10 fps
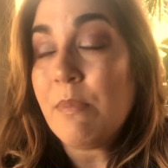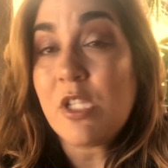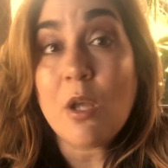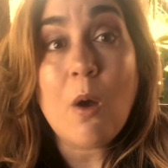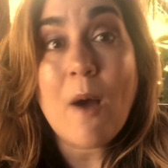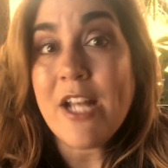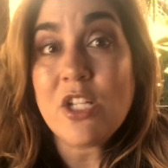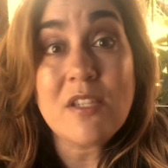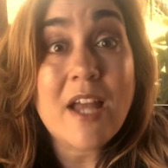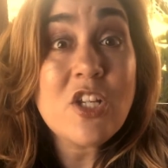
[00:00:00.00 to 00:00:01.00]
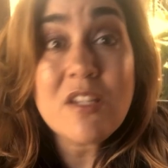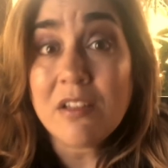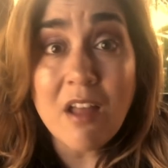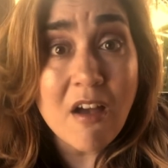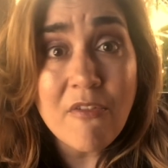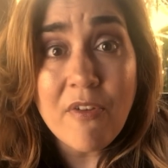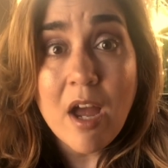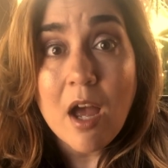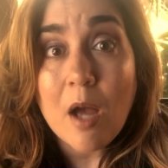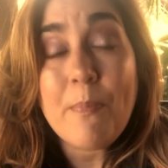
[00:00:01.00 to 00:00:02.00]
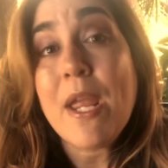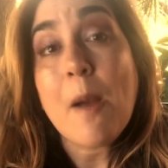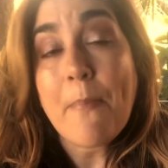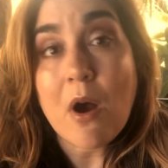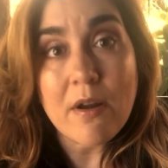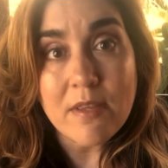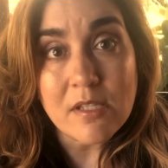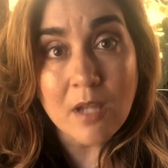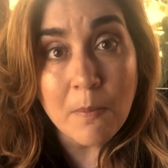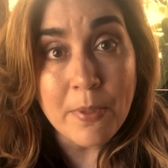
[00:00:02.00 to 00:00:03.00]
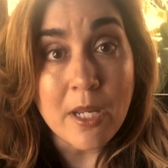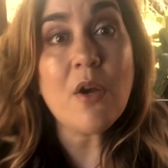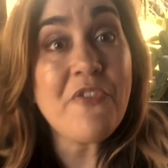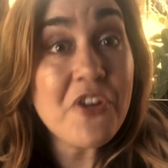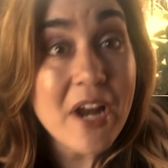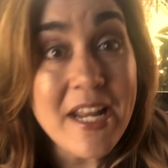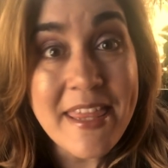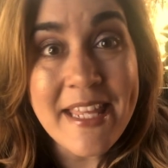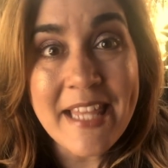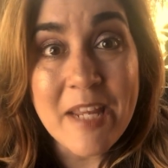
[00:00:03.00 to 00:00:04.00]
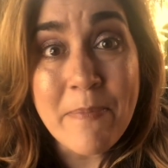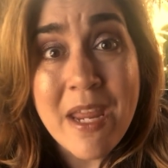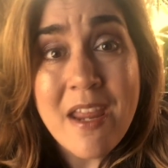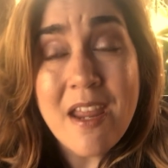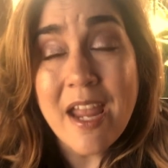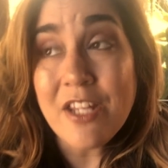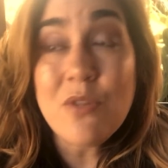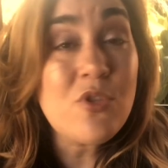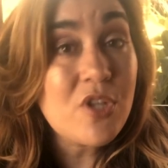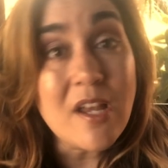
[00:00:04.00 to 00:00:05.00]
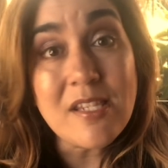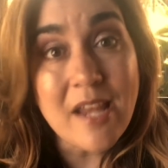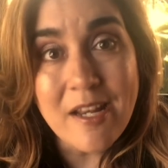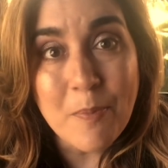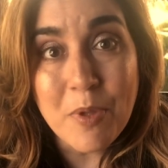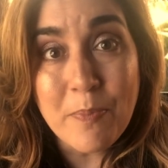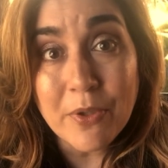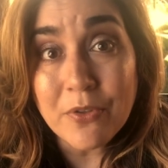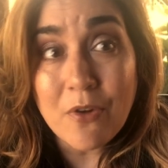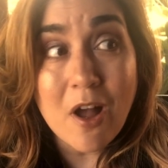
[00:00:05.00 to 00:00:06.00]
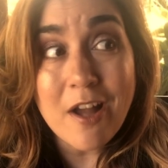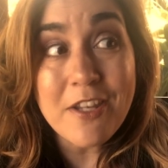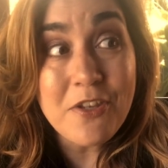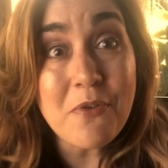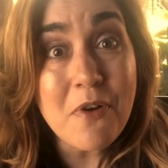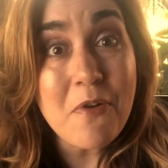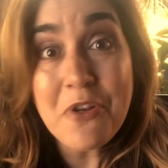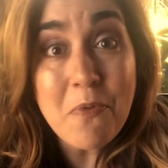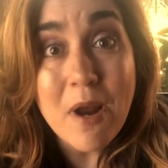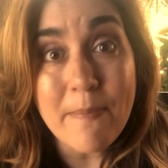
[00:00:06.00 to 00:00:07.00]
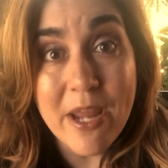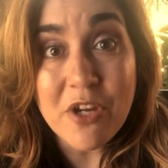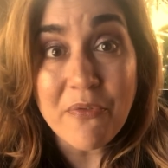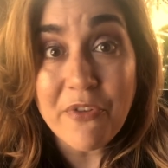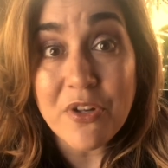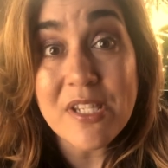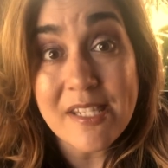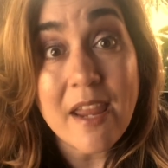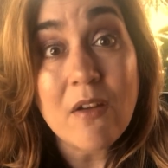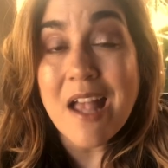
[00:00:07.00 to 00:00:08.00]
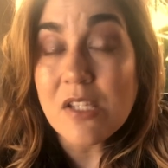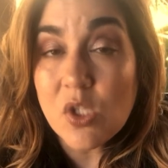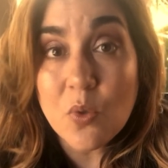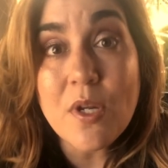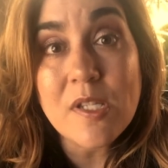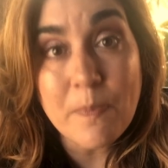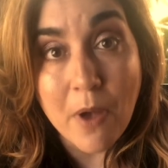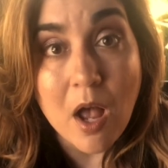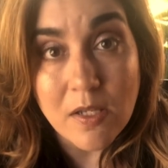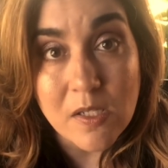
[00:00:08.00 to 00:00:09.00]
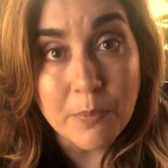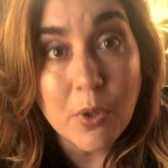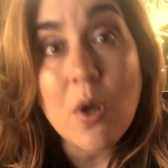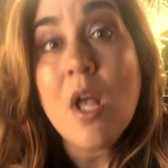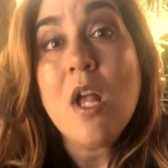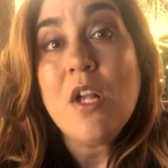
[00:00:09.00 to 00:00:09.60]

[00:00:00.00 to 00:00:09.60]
So I just love being a part of this company. So if you're anything like me and you just signed up with Builderall, you want to make your first sale as soon as possible.